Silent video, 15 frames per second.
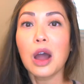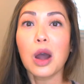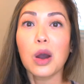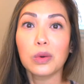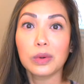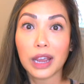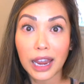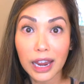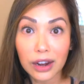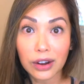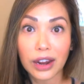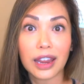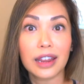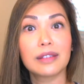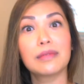own hair
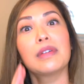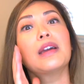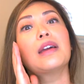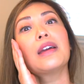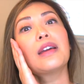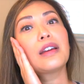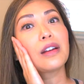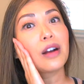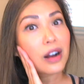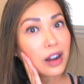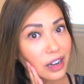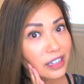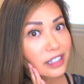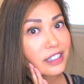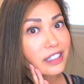and
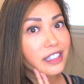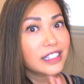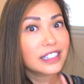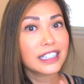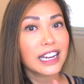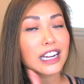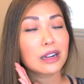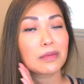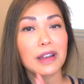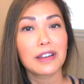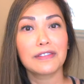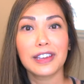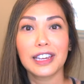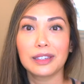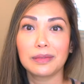caused stain on my
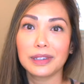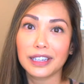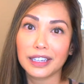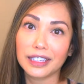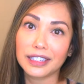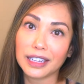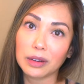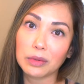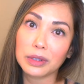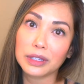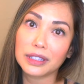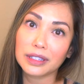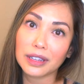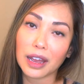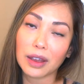face, because I
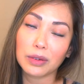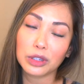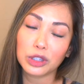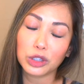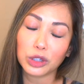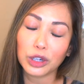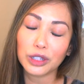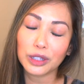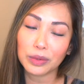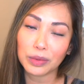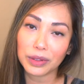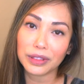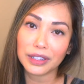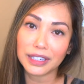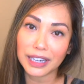was struggling
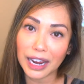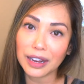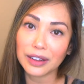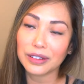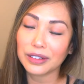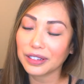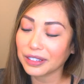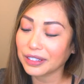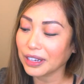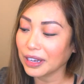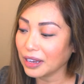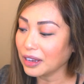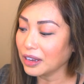with the tangles.